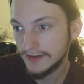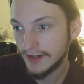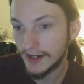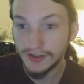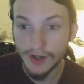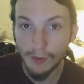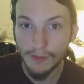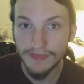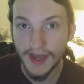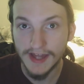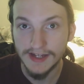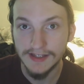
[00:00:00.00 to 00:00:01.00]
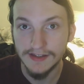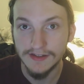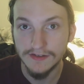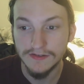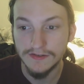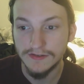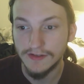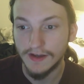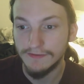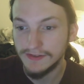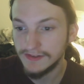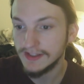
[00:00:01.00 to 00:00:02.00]
I know what that is.
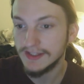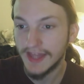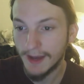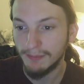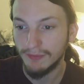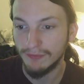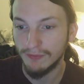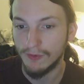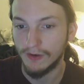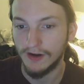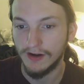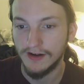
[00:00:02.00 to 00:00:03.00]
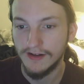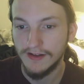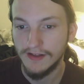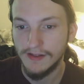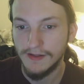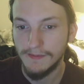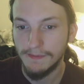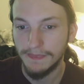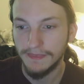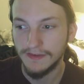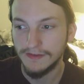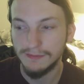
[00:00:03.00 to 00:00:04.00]
I've seen that before.
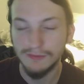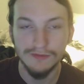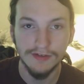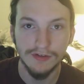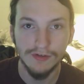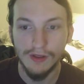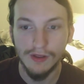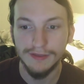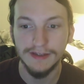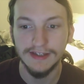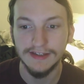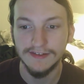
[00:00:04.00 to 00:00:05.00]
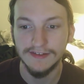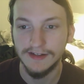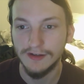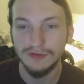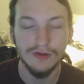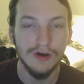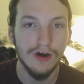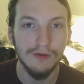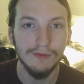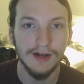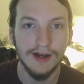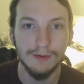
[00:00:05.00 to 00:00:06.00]
This movie is all things that I saw
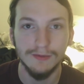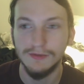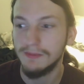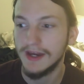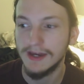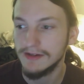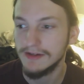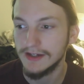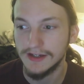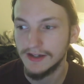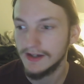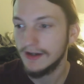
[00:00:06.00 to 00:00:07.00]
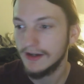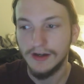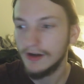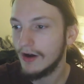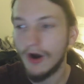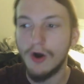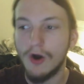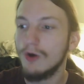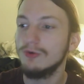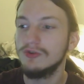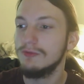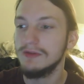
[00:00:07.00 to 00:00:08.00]
when I was a baby. Oh,
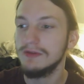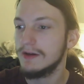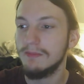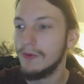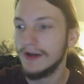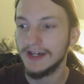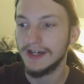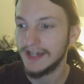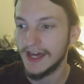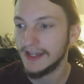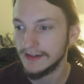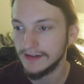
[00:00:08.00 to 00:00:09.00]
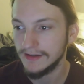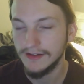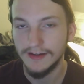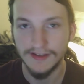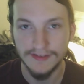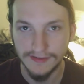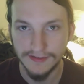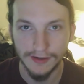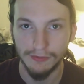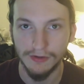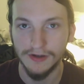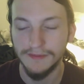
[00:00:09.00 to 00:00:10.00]
to be a boy again,
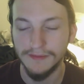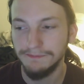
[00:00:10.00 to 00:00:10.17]
etc.